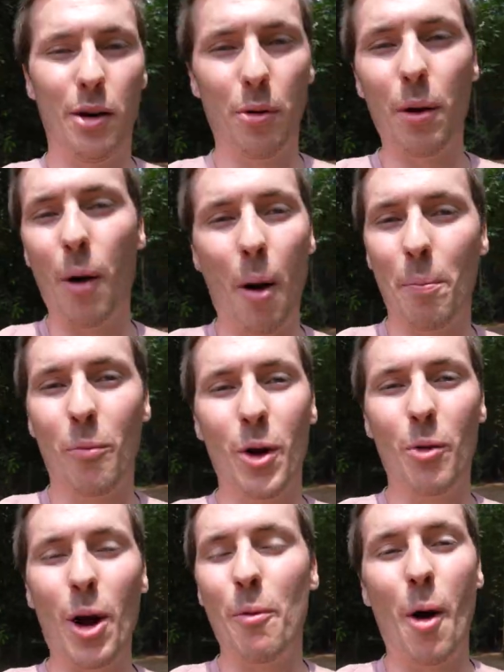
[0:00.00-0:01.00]
But we won't,
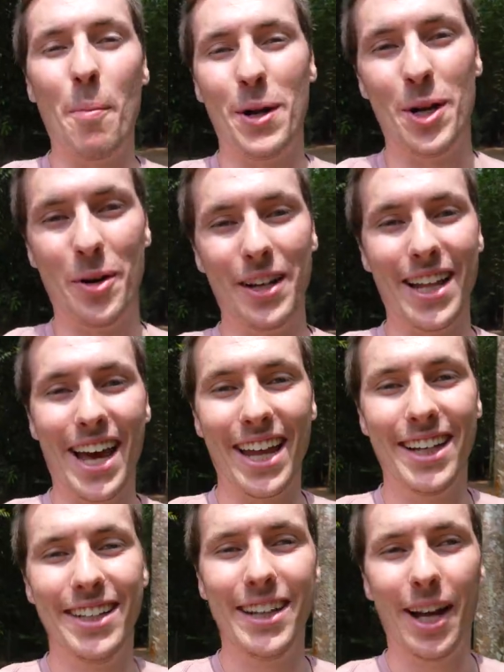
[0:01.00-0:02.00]
we, we won't be doing
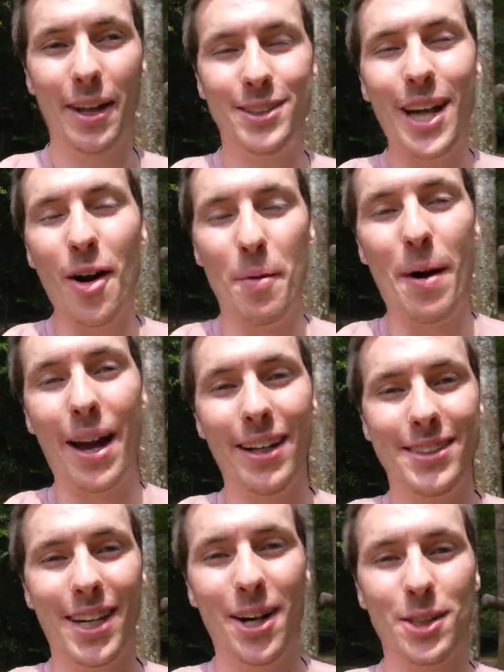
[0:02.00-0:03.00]
that. Sarah
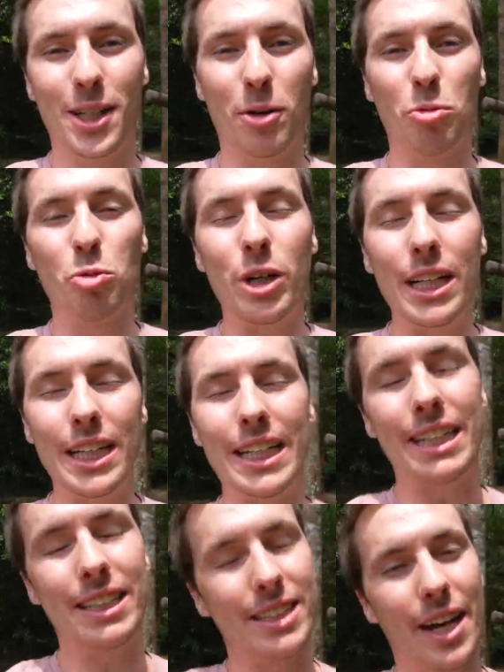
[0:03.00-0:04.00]
might. Sarah's like really
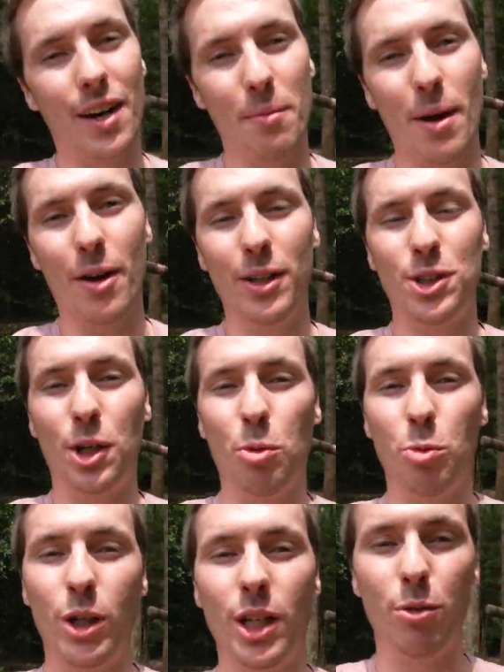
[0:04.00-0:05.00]
excited about it. She like
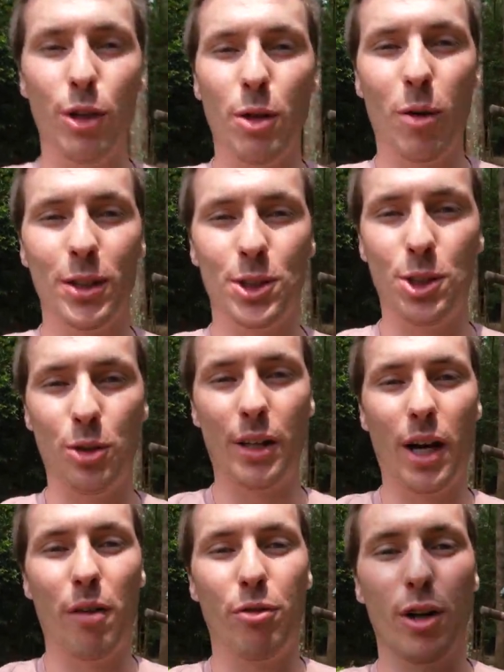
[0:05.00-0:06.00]
really, really wants to shoot a
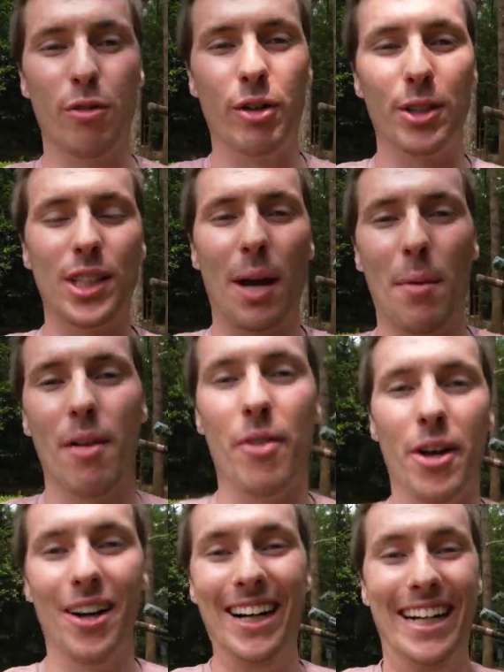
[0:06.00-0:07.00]
gun for her first time ever.